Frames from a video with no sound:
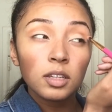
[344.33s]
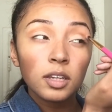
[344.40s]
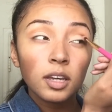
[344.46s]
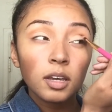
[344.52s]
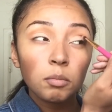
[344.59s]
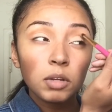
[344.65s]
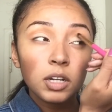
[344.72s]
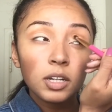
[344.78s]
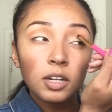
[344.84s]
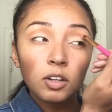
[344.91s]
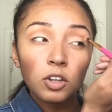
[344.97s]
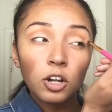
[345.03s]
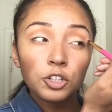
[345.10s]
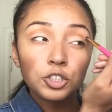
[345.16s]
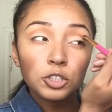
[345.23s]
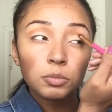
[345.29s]
Yeah, I'm gonna need a
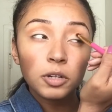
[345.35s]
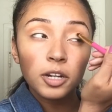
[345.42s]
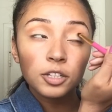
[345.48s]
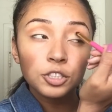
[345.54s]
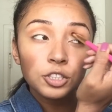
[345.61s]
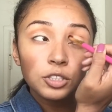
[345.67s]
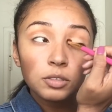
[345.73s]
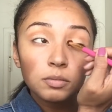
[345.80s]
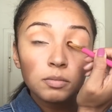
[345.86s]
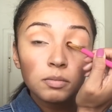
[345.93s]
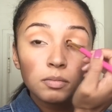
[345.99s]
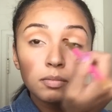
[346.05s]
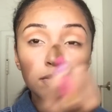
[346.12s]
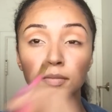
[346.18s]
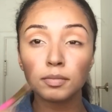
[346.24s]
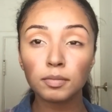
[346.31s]
larger brush.
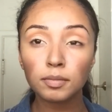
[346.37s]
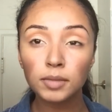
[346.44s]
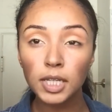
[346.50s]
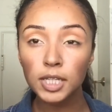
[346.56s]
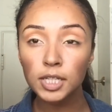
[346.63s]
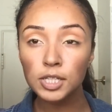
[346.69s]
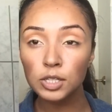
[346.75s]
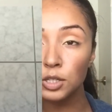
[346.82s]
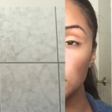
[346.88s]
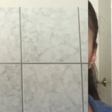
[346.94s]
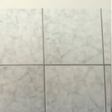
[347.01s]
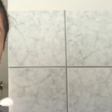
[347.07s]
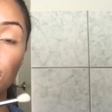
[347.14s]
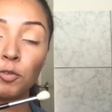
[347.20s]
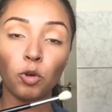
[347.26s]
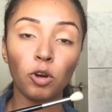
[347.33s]
I'm gonna use my
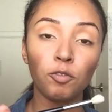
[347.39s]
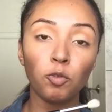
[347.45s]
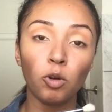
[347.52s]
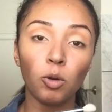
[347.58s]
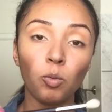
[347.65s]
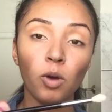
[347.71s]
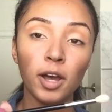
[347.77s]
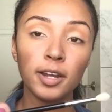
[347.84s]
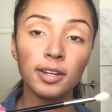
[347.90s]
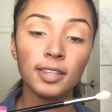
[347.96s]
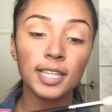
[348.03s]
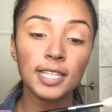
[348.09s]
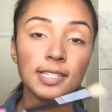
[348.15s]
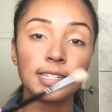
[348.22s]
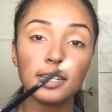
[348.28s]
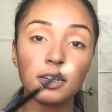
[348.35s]
Morphe 441.
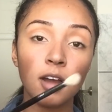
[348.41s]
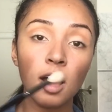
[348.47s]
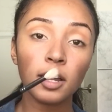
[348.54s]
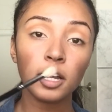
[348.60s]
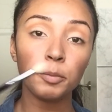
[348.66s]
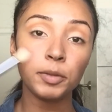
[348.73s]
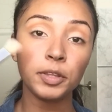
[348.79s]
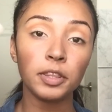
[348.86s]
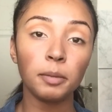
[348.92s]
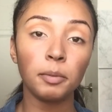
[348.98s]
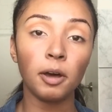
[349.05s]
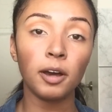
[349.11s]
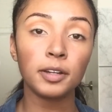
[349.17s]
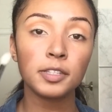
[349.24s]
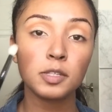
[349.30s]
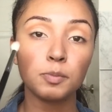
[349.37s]
This did not come in the
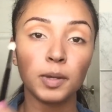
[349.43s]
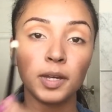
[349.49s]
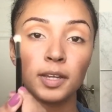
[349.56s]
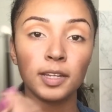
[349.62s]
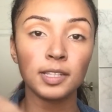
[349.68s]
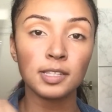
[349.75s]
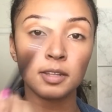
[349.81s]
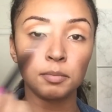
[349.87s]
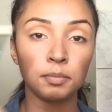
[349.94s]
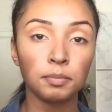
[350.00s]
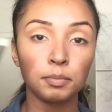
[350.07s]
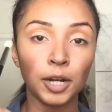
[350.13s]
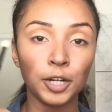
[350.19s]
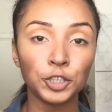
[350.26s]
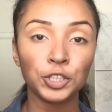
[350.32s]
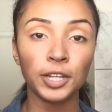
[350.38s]
box, but it's a
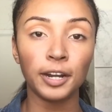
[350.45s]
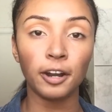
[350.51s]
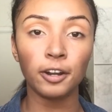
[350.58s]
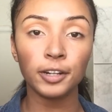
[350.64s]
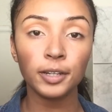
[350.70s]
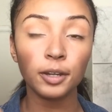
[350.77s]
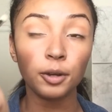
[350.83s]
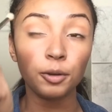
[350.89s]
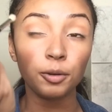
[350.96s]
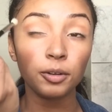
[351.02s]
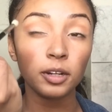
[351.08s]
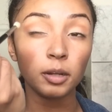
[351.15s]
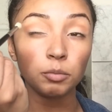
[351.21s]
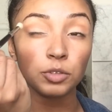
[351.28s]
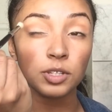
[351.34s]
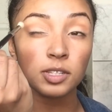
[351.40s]
brush that I already own,
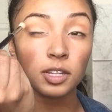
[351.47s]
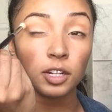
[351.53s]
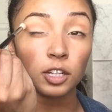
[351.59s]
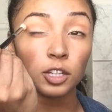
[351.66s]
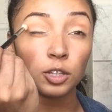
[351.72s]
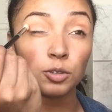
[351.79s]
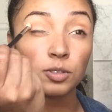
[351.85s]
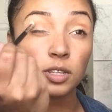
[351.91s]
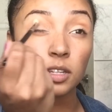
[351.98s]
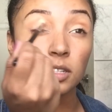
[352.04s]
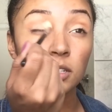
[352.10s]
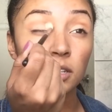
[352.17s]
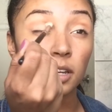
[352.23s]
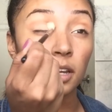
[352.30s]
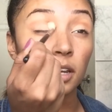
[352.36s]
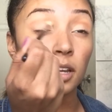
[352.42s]
and I'm just gonna use it
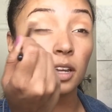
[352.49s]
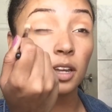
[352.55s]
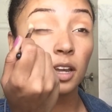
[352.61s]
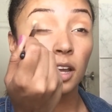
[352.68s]
to